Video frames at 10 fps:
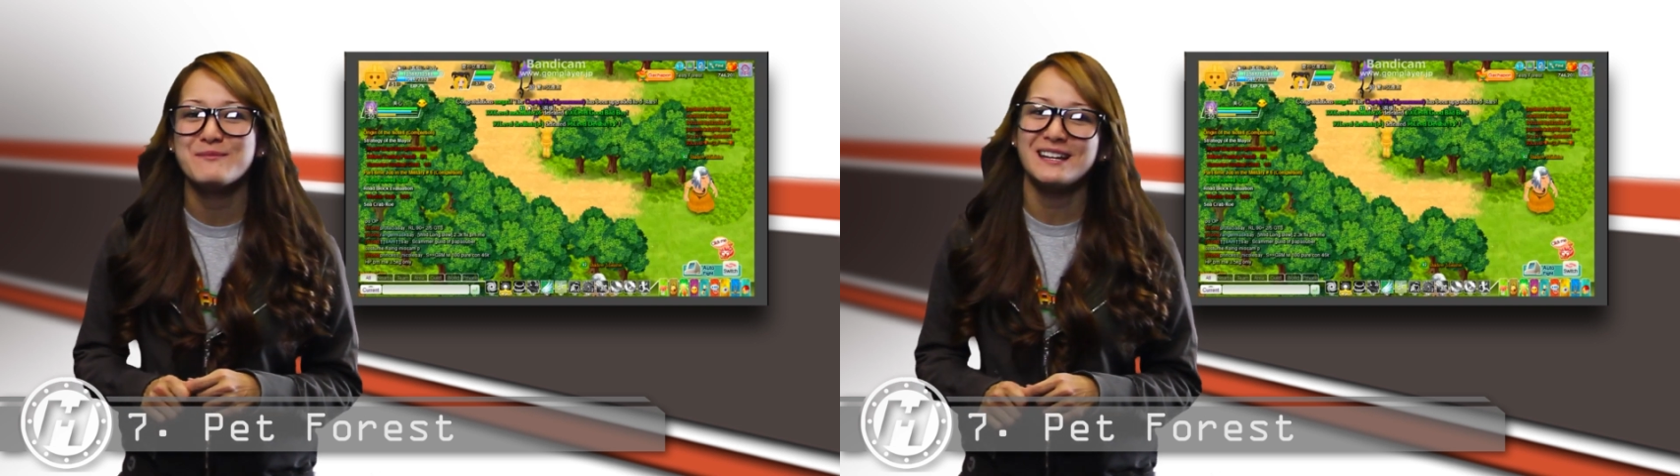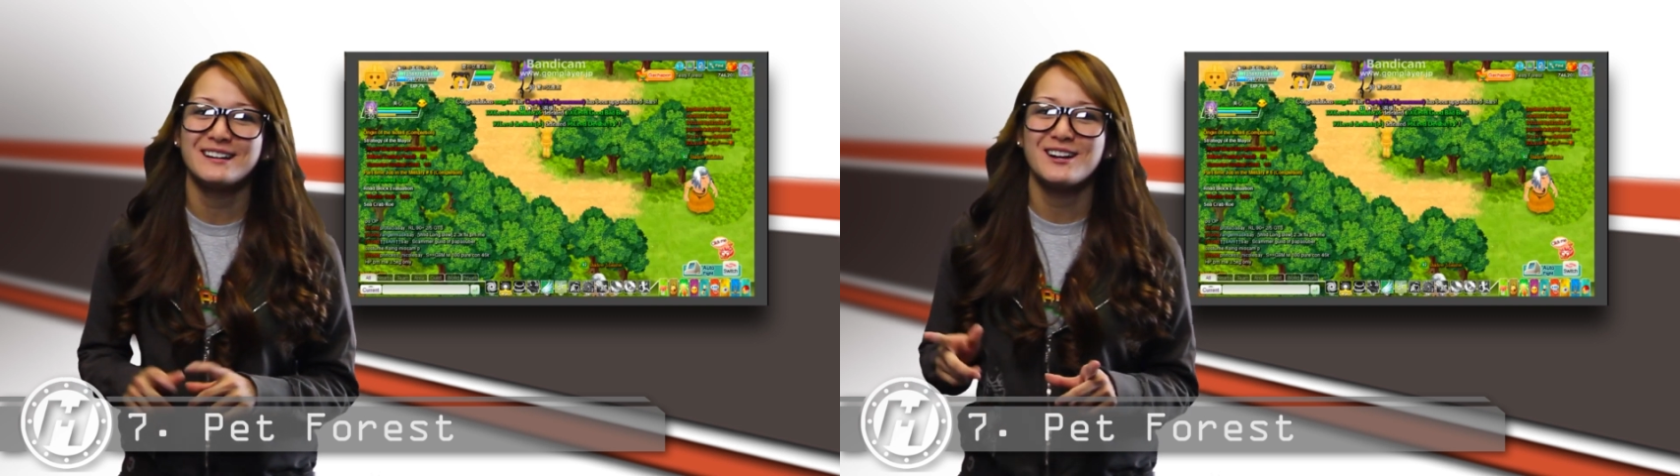
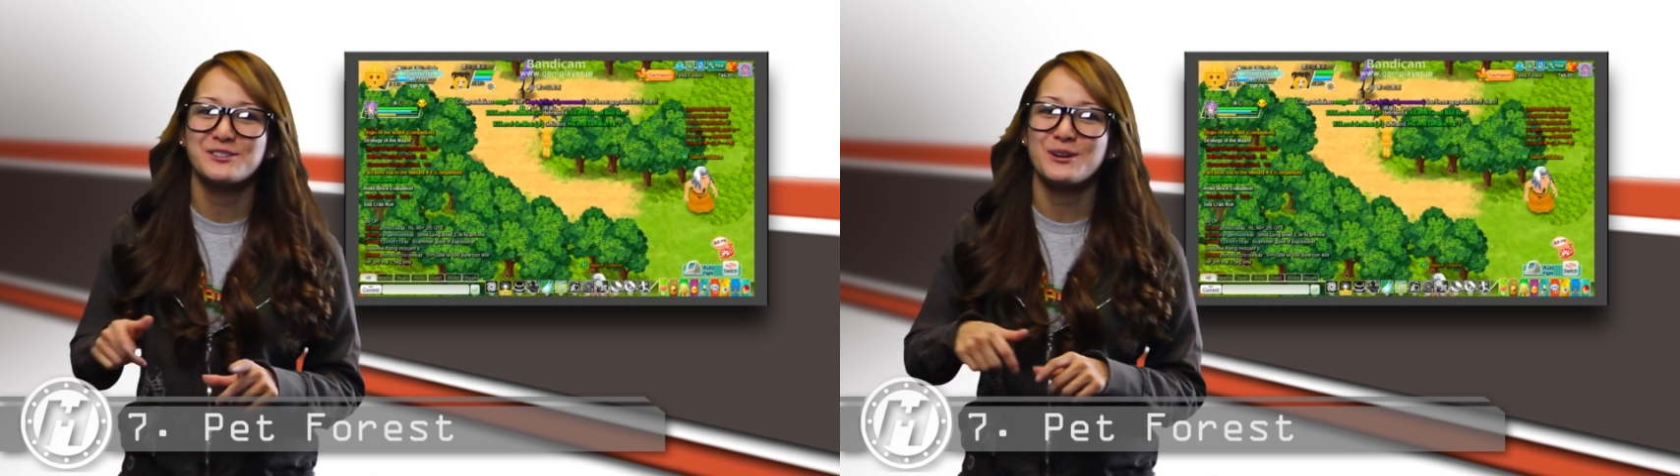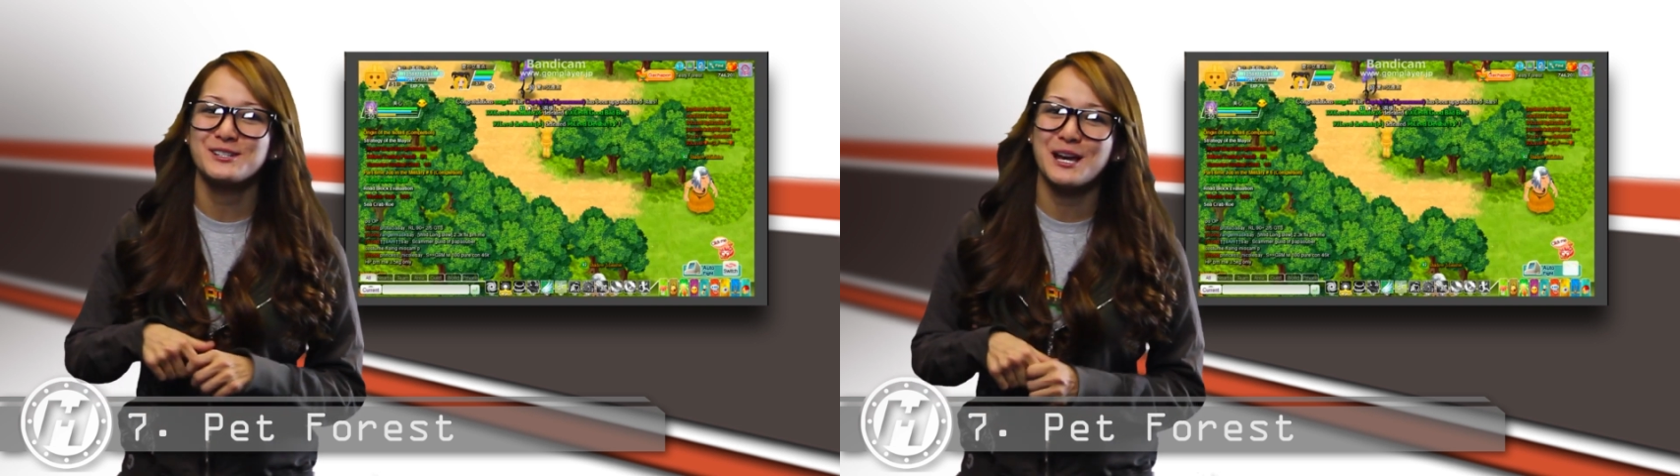made it
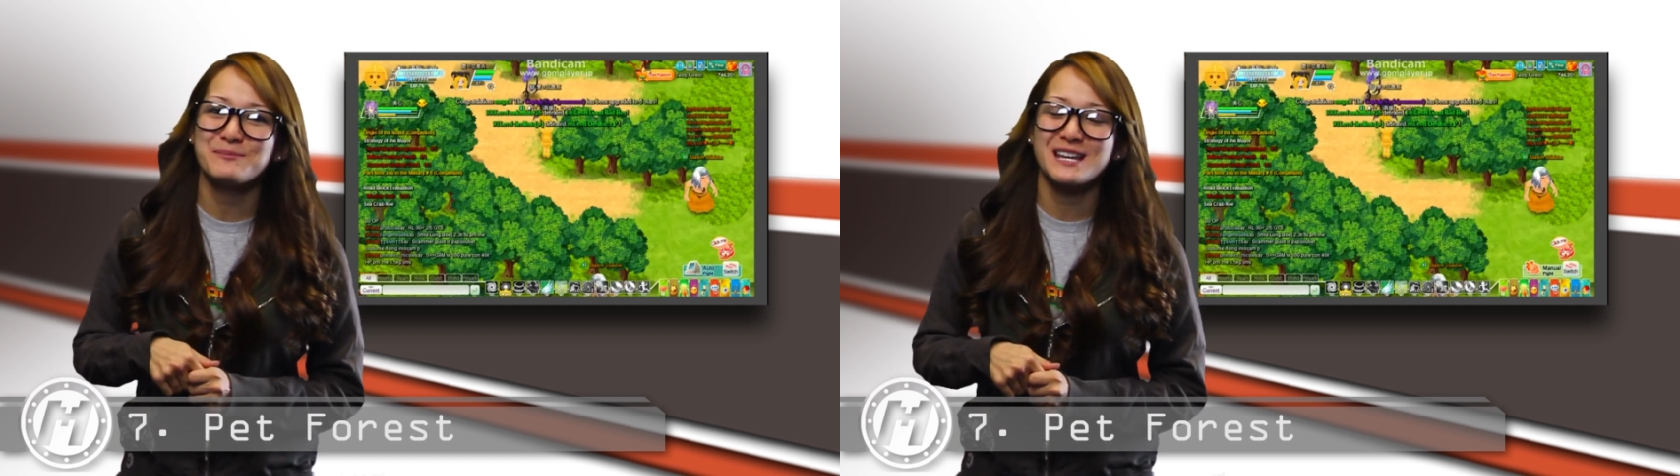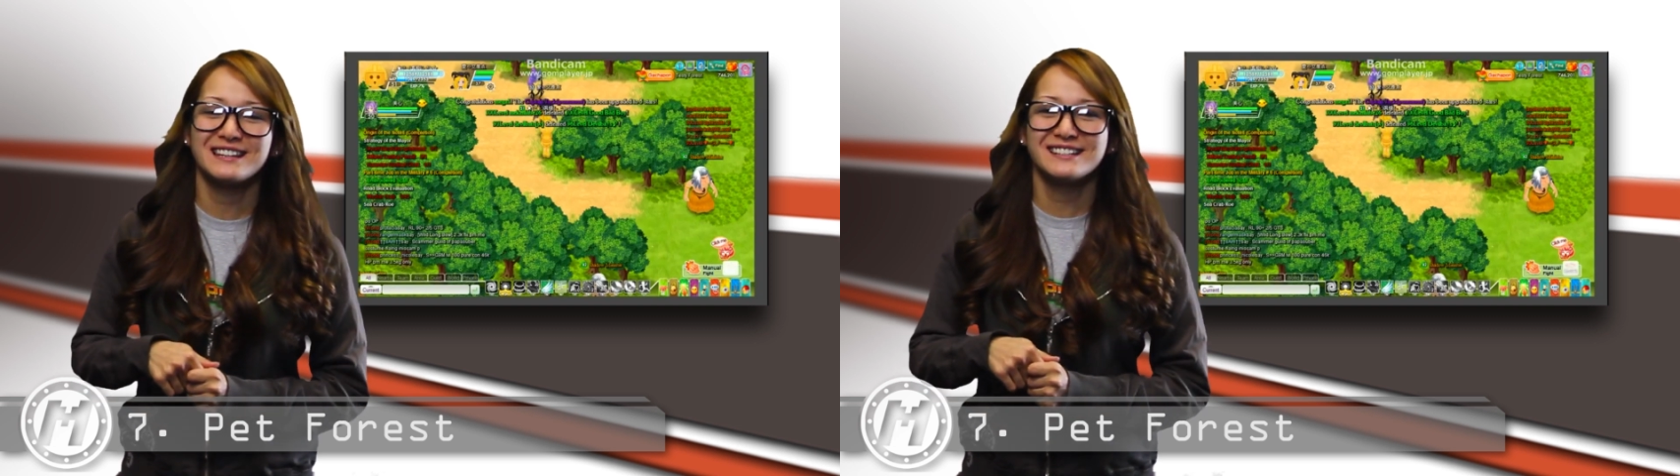onto our
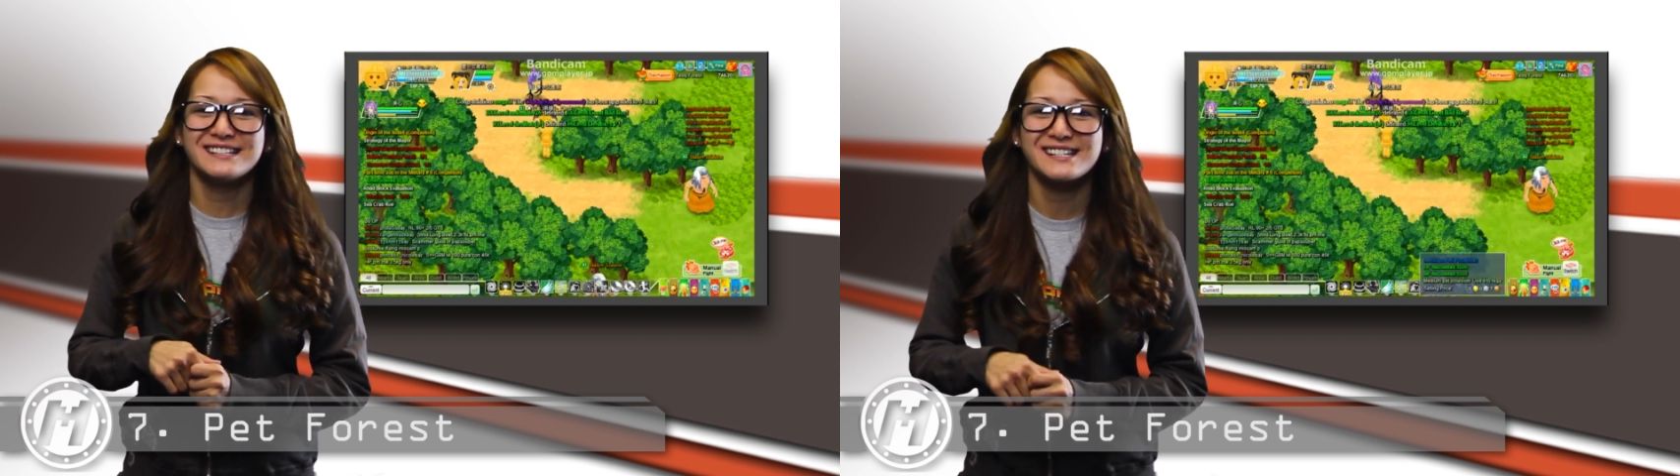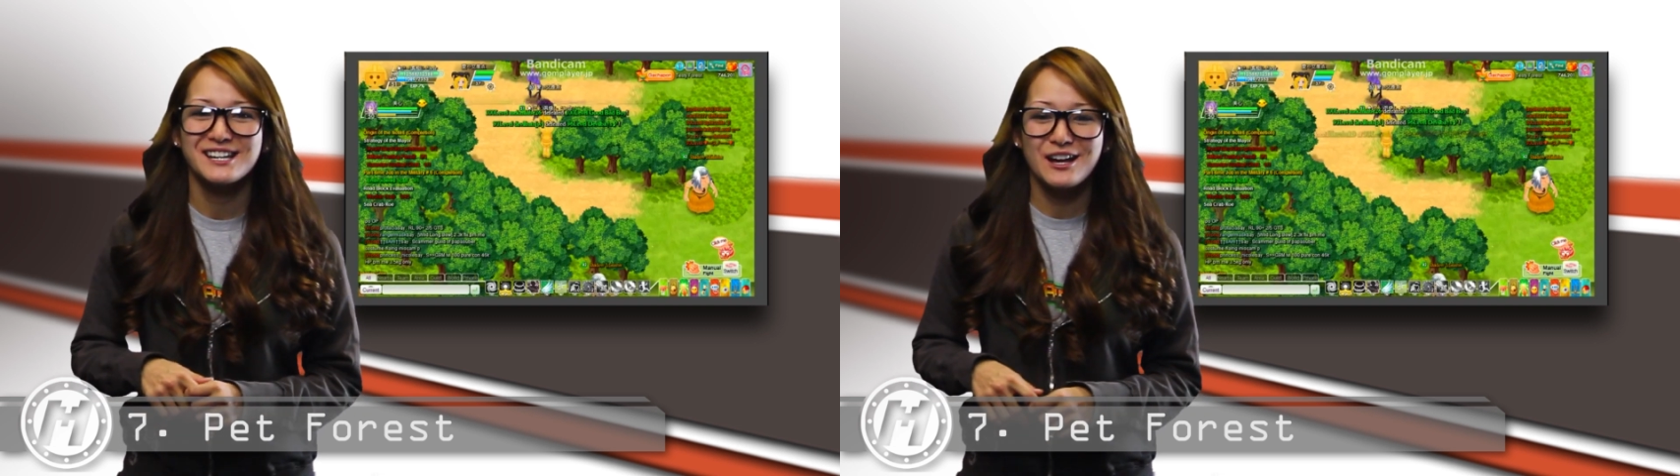top 10
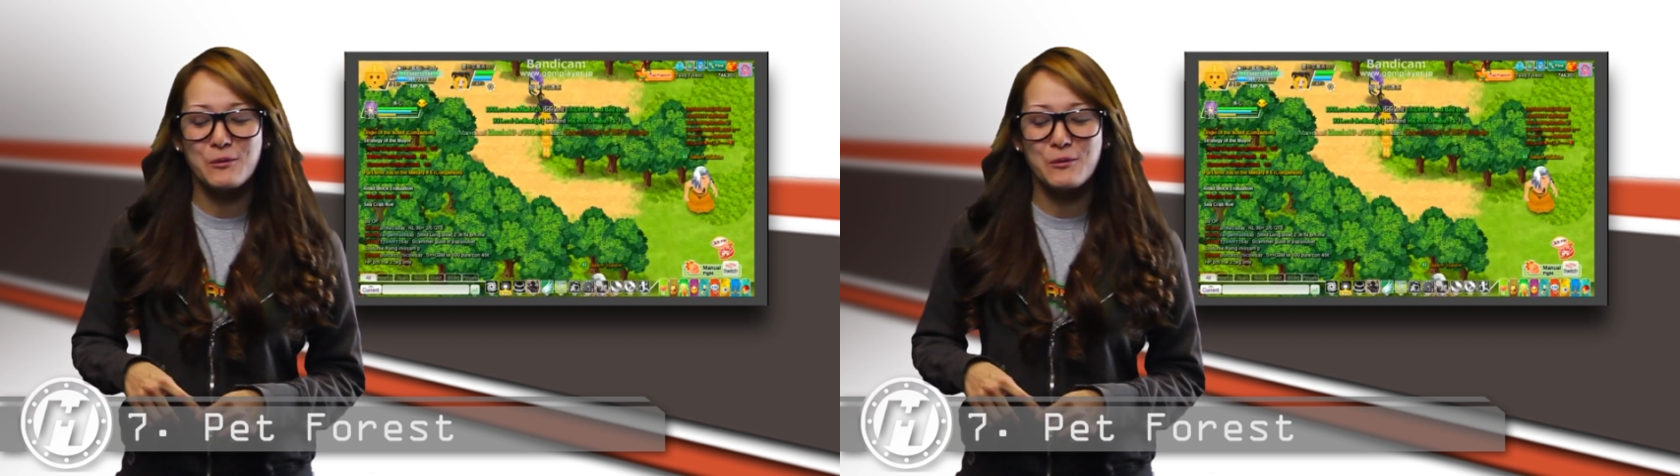list.